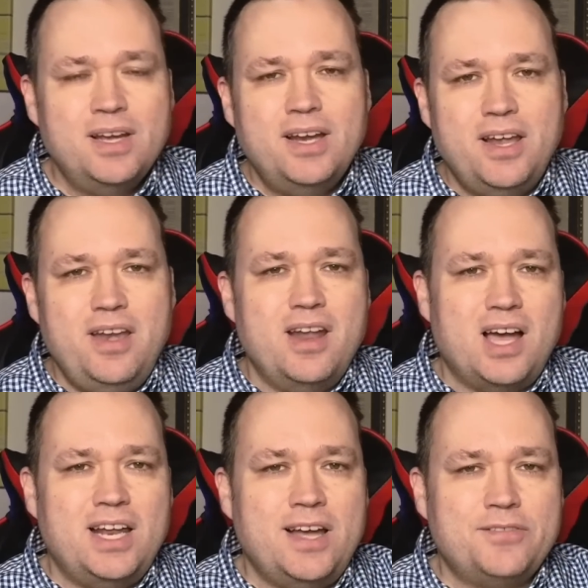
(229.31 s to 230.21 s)
and
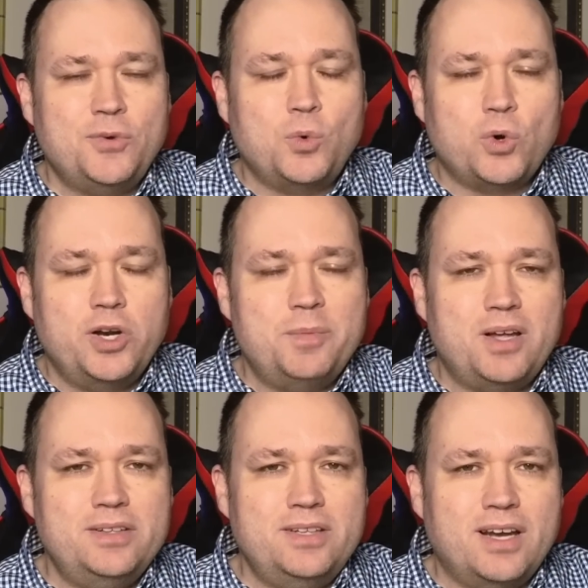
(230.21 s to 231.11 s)
not have to worry
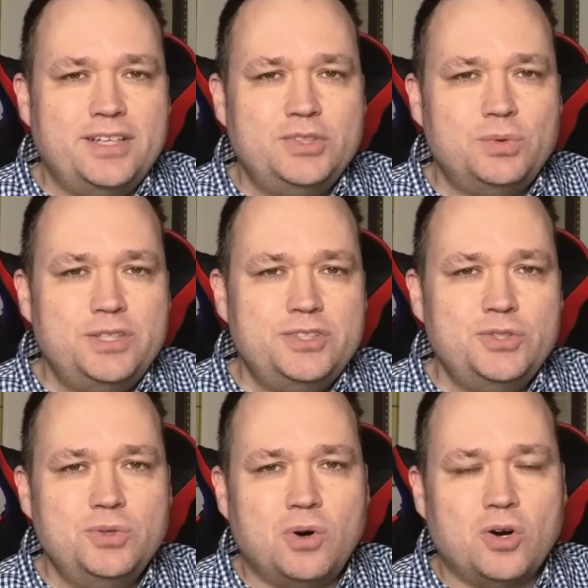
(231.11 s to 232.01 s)
about
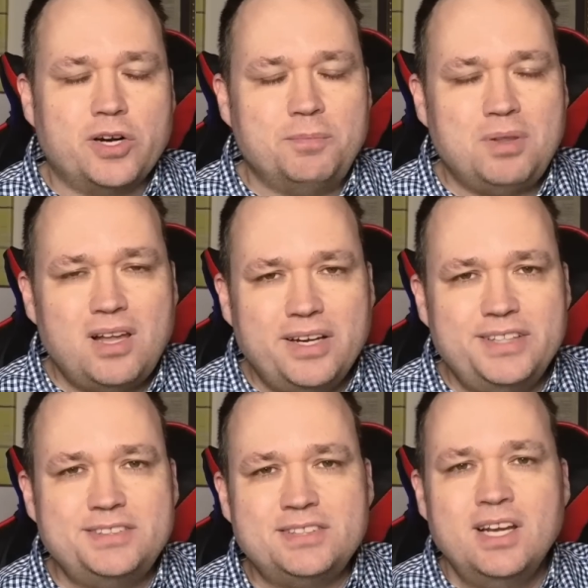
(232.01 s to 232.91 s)
922R
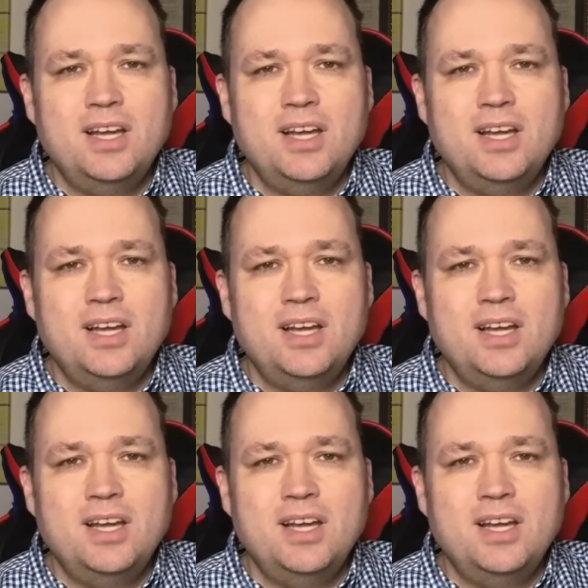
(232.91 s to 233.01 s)
compliance.